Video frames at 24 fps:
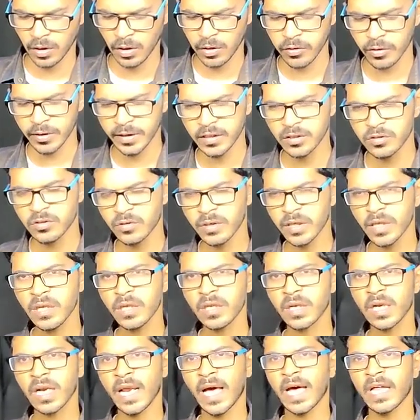So in
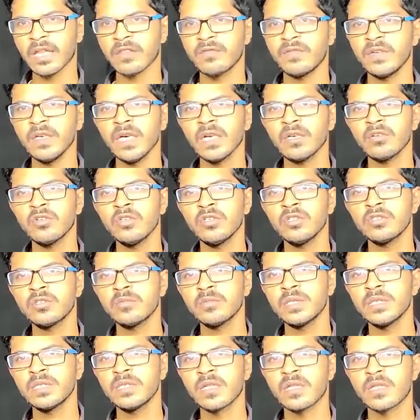today's class, we are going to
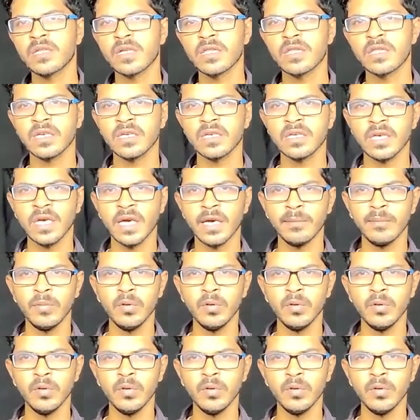be discussing